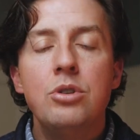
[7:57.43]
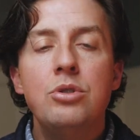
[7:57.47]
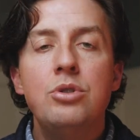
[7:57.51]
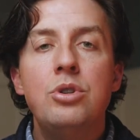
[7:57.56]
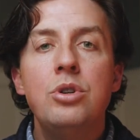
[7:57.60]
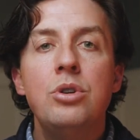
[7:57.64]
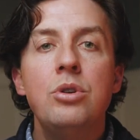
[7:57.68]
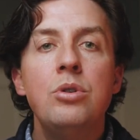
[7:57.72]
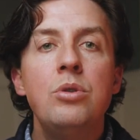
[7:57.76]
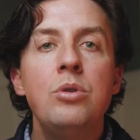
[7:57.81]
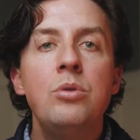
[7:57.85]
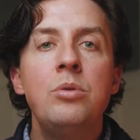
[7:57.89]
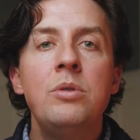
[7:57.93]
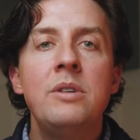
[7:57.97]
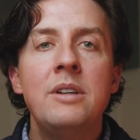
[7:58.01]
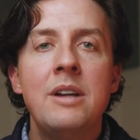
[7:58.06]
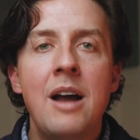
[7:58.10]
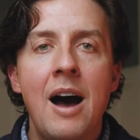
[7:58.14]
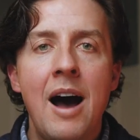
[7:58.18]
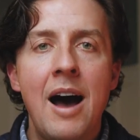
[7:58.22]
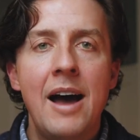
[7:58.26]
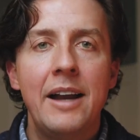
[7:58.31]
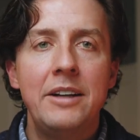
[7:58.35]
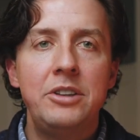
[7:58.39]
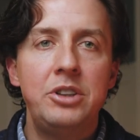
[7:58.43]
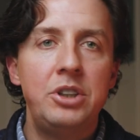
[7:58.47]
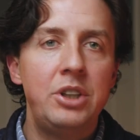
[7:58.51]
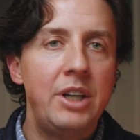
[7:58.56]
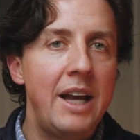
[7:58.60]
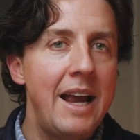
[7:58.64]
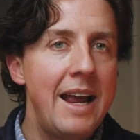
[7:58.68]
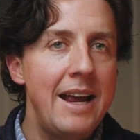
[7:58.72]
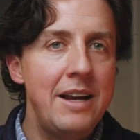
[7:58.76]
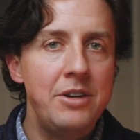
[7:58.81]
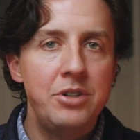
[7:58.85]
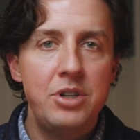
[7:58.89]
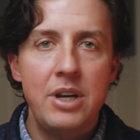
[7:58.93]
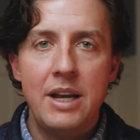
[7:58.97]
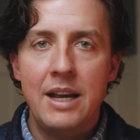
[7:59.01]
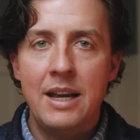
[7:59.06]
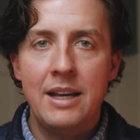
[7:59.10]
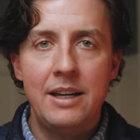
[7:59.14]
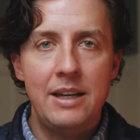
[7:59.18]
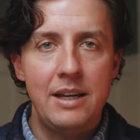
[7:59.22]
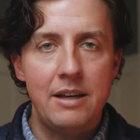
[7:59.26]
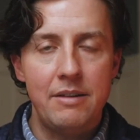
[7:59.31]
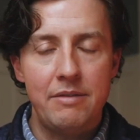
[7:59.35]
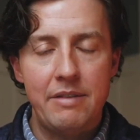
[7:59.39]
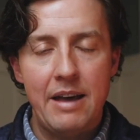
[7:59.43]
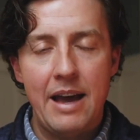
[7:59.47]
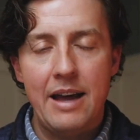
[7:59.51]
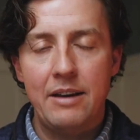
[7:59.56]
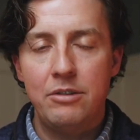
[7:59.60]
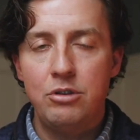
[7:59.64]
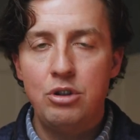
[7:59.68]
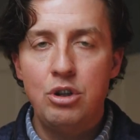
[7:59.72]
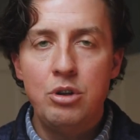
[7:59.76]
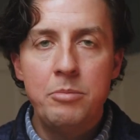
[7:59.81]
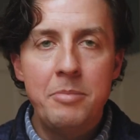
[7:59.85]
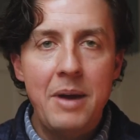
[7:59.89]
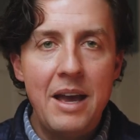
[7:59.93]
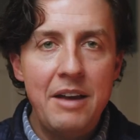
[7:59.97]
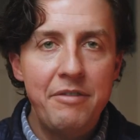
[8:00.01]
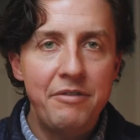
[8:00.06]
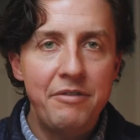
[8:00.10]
Do not change any of that. You may